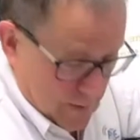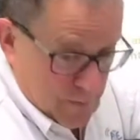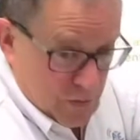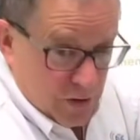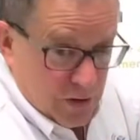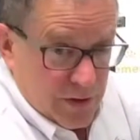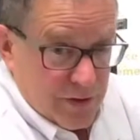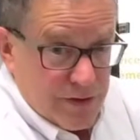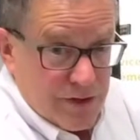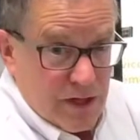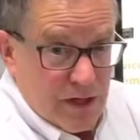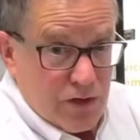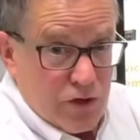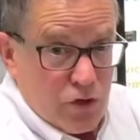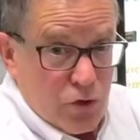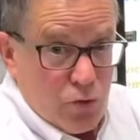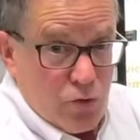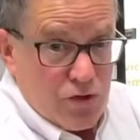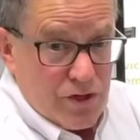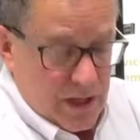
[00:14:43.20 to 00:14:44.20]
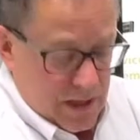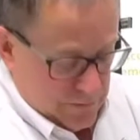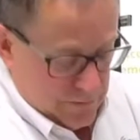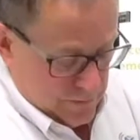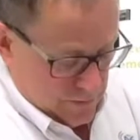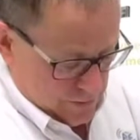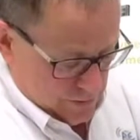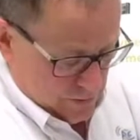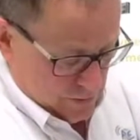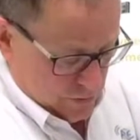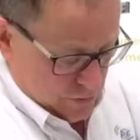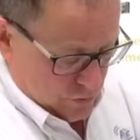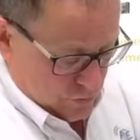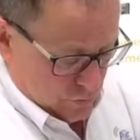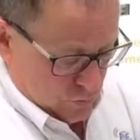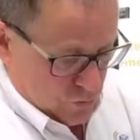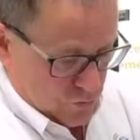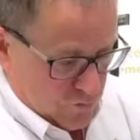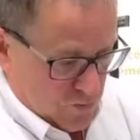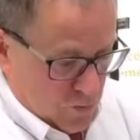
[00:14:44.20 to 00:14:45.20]
you're going to see 2 stainless steel
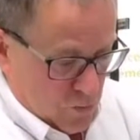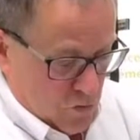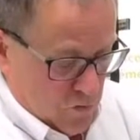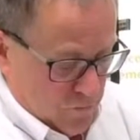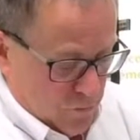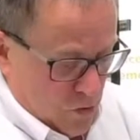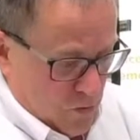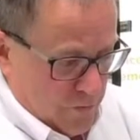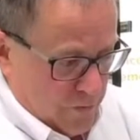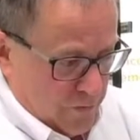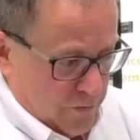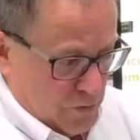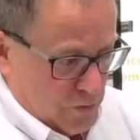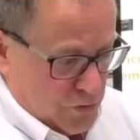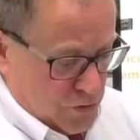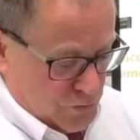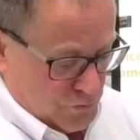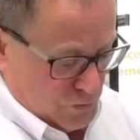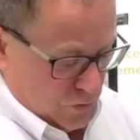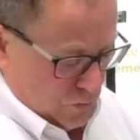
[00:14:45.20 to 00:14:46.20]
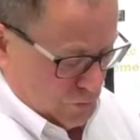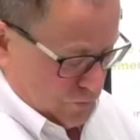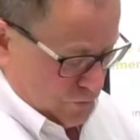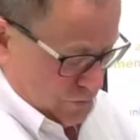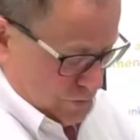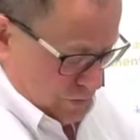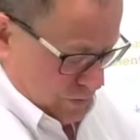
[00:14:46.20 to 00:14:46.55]
screws. Remove both of those screws.